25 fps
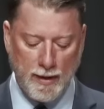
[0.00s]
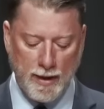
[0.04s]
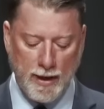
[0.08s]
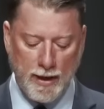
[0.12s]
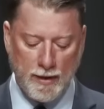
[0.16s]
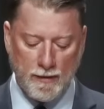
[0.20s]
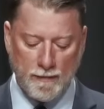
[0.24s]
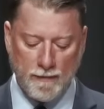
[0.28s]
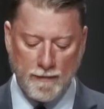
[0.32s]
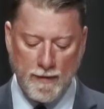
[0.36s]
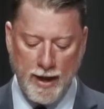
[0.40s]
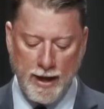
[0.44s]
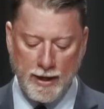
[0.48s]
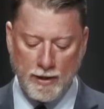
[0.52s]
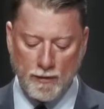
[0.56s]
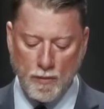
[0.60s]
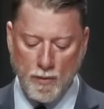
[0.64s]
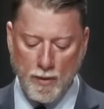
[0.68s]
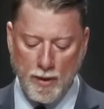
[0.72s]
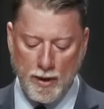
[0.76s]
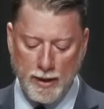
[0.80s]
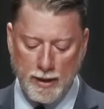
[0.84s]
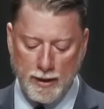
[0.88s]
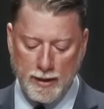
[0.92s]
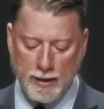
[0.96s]
And the
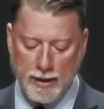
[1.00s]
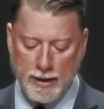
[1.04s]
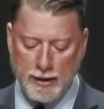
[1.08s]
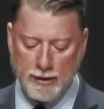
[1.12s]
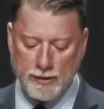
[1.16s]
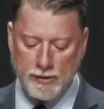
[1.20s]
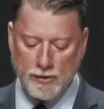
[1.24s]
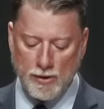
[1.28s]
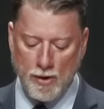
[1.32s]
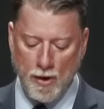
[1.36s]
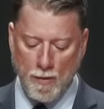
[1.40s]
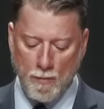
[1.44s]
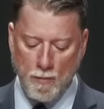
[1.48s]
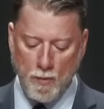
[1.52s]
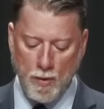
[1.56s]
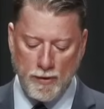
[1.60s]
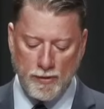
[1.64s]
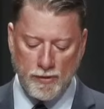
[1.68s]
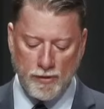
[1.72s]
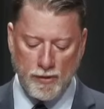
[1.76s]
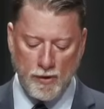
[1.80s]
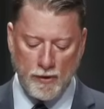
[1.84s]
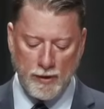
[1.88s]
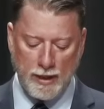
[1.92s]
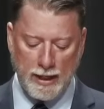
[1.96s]
final one is Psalm
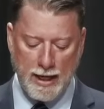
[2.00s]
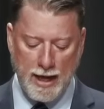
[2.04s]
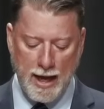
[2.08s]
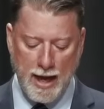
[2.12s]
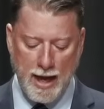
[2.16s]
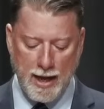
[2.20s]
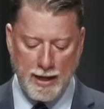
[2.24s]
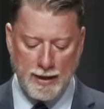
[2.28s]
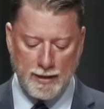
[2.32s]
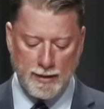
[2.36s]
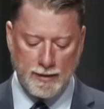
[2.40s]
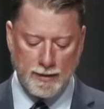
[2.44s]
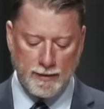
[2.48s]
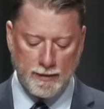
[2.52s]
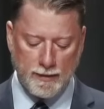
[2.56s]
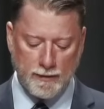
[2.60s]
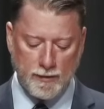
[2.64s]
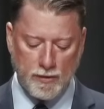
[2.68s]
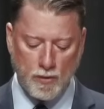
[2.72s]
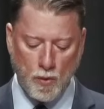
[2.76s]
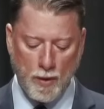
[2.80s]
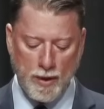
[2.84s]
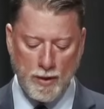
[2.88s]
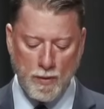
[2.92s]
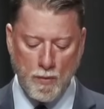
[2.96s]
139
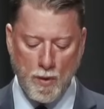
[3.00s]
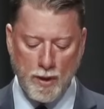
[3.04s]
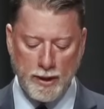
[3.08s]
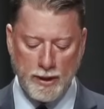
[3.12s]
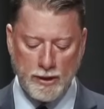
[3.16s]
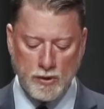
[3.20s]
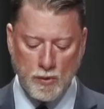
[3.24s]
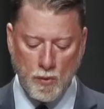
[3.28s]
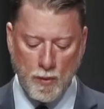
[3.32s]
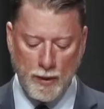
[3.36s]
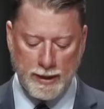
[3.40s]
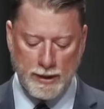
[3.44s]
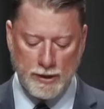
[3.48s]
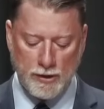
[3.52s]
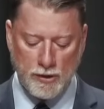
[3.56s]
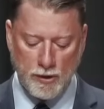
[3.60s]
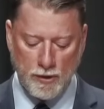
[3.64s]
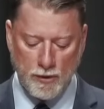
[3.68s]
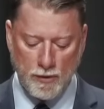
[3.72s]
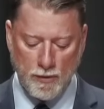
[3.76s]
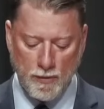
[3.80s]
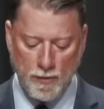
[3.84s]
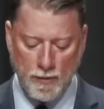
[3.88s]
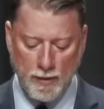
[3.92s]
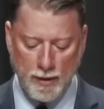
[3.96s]
21 and
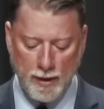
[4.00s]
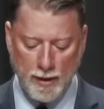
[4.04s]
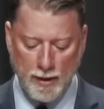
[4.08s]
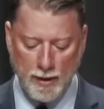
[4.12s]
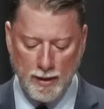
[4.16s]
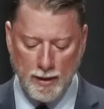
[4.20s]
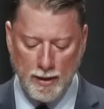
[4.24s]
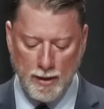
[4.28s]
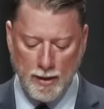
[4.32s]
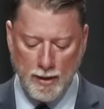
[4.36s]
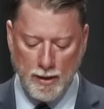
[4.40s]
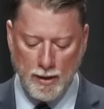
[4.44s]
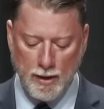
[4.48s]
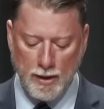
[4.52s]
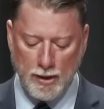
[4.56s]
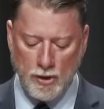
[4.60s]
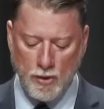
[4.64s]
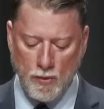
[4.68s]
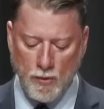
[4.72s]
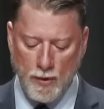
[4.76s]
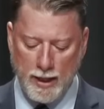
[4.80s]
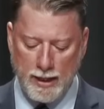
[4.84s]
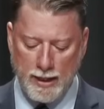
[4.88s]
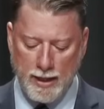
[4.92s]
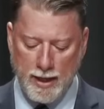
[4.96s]
22.
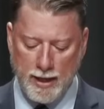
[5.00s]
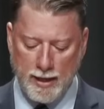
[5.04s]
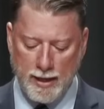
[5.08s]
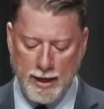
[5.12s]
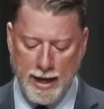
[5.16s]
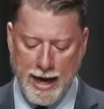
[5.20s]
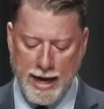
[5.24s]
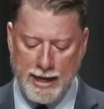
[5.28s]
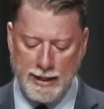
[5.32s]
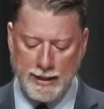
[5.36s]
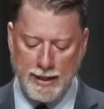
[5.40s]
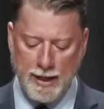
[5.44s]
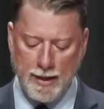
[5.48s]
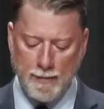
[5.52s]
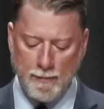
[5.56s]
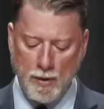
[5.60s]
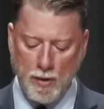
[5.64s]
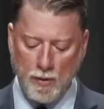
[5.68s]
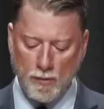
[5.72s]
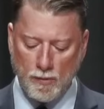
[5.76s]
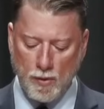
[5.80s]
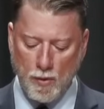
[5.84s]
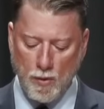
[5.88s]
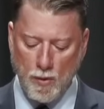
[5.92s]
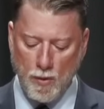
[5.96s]
Do I not hate them,
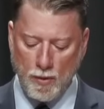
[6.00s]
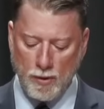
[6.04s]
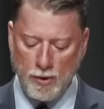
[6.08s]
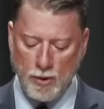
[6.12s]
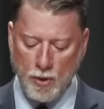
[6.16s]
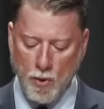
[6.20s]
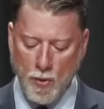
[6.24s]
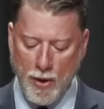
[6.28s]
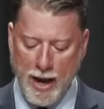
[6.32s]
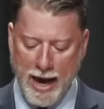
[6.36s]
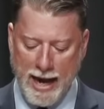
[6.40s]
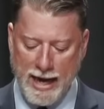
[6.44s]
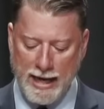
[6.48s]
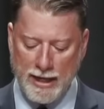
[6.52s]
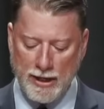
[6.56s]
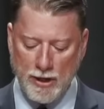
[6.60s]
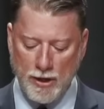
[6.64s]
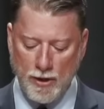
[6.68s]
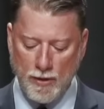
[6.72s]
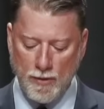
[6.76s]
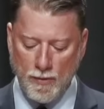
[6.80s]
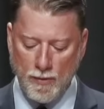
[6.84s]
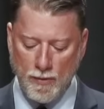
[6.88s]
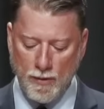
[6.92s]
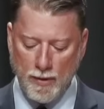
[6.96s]
O Lord, who hate
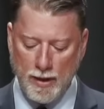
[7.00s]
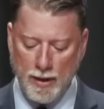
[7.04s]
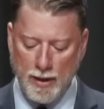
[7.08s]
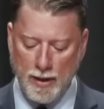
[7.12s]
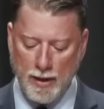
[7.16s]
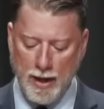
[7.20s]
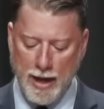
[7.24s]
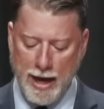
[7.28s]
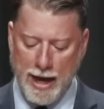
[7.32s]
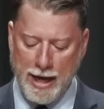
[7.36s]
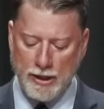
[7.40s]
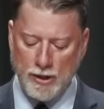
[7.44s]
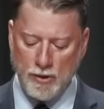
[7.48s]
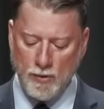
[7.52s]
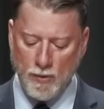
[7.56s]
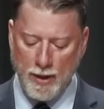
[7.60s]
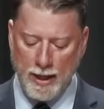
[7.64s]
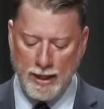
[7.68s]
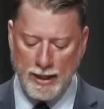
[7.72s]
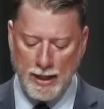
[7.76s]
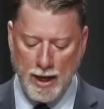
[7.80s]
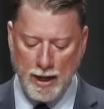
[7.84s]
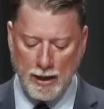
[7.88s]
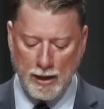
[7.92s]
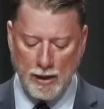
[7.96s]
you? And do
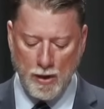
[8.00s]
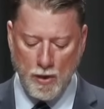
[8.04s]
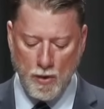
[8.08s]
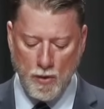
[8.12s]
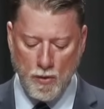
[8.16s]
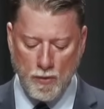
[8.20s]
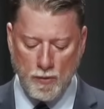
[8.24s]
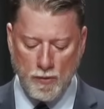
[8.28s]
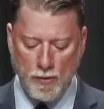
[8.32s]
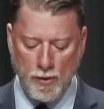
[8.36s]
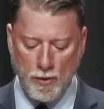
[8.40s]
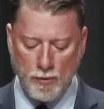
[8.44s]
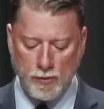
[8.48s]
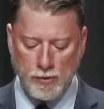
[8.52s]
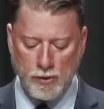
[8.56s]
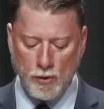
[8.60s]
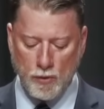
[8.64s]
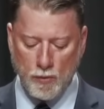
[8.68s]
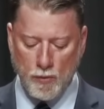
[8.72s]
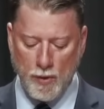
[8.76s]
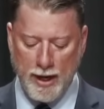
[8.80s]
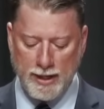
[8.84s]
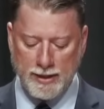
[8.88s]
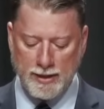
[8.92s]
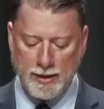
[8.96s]
I not loathe those
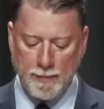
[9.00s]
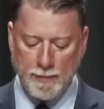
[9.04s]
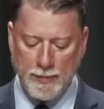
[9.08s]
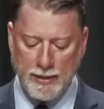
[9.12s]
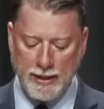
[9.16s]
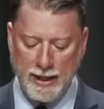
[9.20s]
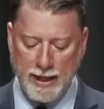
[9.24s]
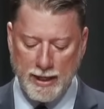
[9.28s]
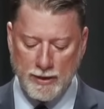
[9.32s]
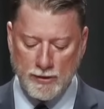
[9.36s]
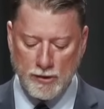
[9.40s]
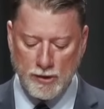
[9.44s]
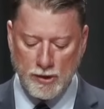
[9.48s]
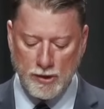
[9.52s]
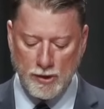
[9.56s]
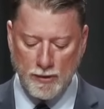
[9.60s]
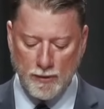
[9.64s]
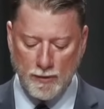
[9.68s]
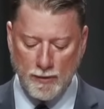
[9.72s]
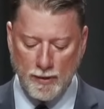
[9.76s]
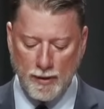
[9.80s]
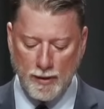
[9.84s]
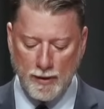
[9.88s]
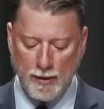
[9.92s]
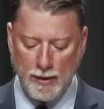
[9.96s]
who rise up against
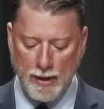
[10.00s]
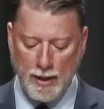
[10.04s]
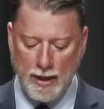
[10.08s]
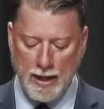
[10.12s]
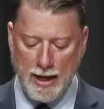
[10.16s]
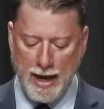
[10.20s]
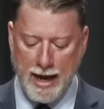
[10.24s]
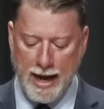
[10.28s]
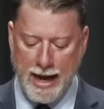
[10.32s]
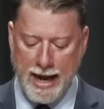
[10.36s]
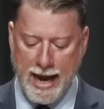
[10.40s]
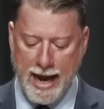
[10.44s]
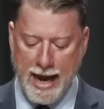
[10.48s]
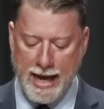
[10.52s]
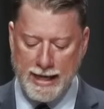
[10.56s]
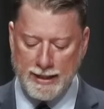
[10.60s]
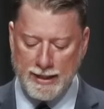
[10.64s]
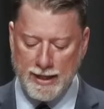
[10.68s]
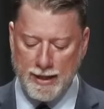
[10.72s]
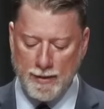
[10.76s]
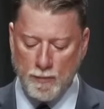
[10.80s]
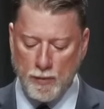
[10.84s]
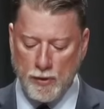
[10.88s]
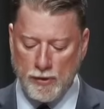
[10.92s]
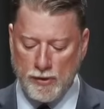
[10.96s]
you? I hate
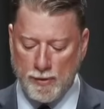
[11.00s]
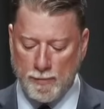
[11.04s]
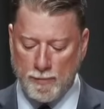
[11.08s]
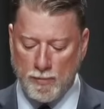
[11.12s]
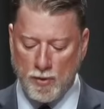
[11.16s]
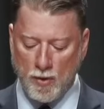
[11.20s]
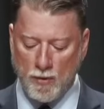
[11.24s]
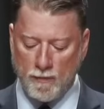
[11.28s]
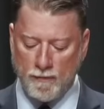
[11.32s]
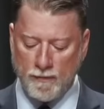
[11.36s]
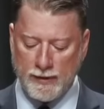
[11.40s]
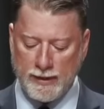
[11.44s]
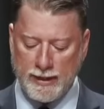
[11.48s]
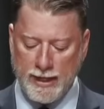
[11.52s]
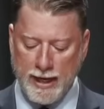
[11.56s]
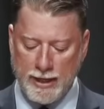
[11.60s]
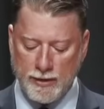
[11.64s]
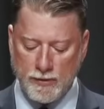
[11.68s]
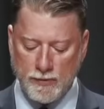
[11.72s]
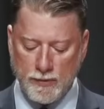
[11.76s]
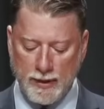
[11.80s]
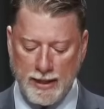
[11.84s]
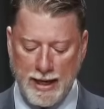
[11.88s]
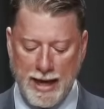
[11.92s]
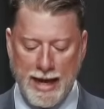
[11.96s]
them with a perfect
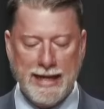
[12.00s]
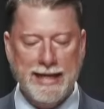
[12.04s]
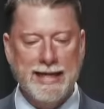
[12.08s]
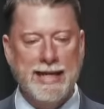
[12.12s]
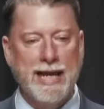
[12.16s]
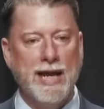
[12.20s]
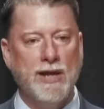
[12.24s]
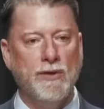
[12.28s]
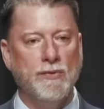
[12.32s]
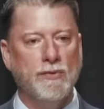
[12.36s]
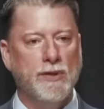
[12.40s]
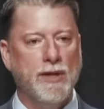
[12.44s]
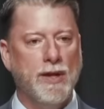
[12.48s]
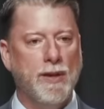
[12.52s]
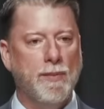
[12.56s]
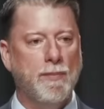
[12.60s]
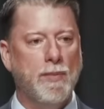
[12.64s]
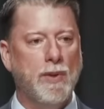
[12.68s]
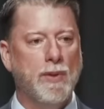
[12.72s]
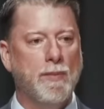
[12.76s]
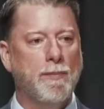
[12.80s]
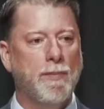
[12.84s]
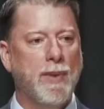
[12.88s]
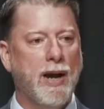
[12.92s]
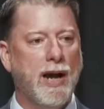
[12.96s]
hatred. I count
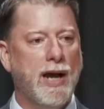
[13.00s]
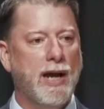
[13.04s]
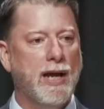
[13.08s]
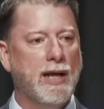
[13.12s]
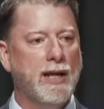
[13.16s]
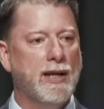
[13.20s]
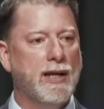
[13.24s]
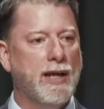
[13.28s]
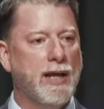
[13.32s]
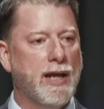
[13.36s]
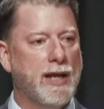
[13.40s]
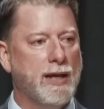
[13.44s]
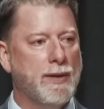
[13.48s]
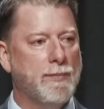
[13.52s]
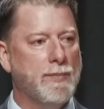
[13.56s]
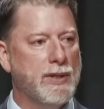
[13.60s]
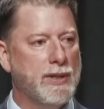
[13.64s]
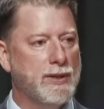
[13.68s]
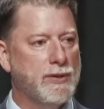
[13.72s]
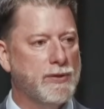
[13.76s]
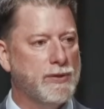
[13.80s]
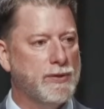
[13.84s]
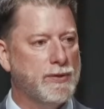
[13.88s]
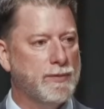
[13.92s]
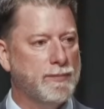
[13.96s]
them my
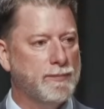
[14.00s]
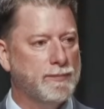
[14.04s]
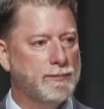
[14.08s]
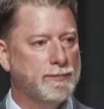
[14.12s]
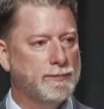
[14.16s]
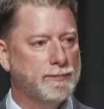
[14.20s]
enemies.